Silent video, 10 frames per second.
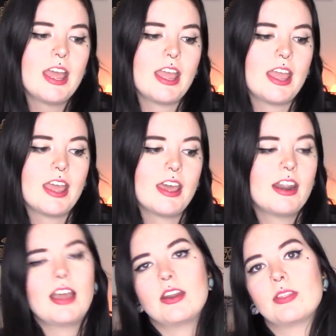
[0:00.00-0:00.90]
and
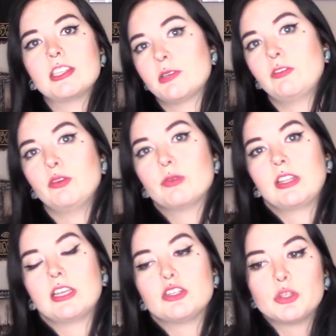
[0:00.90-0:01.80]
I know that some of you
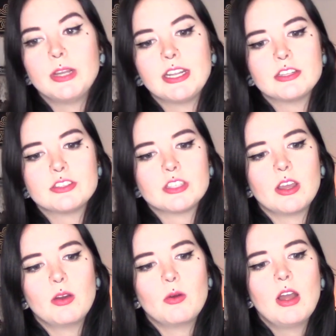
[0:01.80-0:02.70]
really enjoyed it,
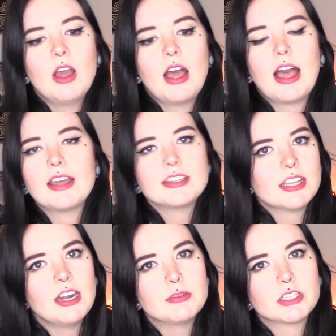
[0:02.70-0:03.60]
so I
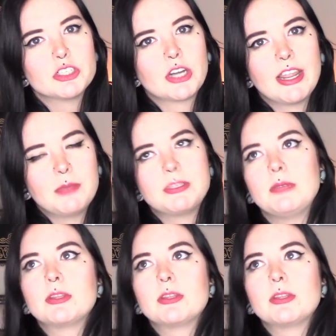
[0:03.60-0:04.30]
decided I was going to try Ipsy.